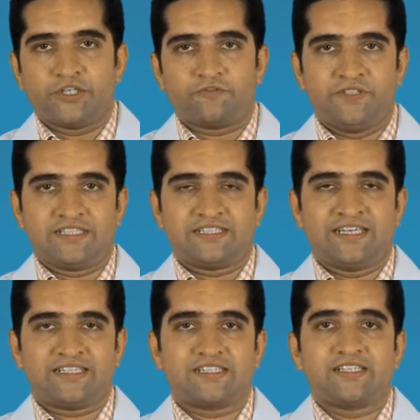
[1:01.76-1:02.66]
of this,
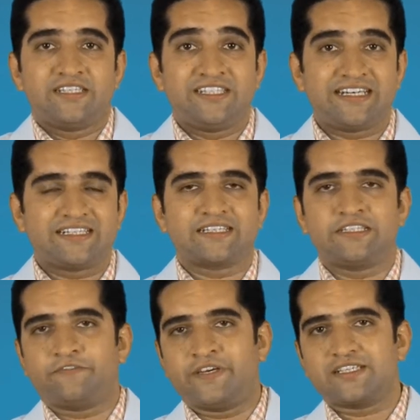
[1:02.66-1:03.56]
that is genetic
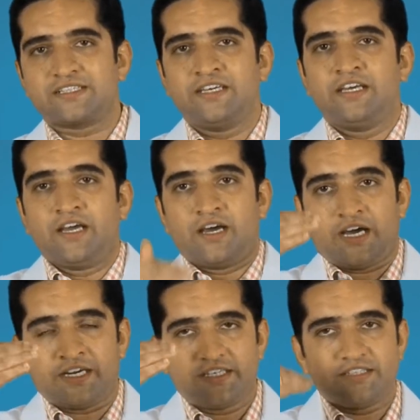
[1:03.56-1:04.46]
defects,
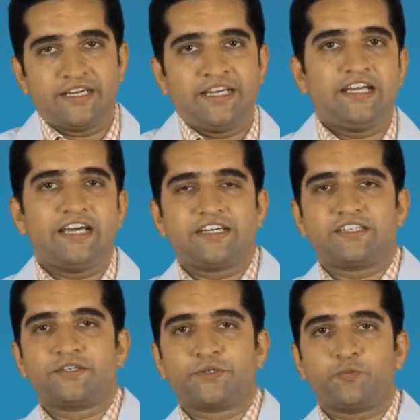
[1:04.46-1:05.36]
under the
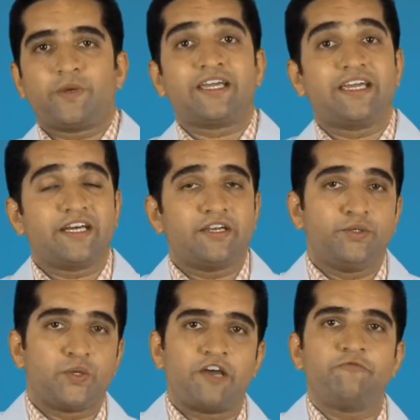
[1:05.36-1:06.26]
inherited group, again
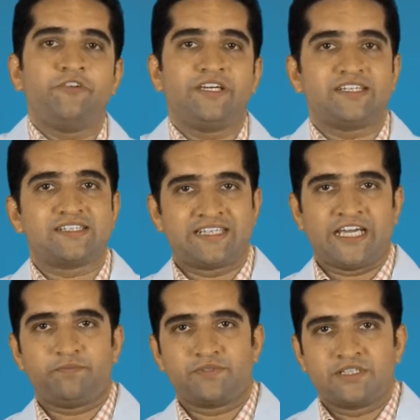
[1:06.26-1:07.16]
you have various
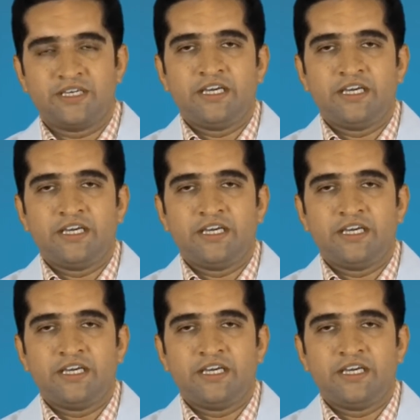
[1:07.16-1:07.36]
types.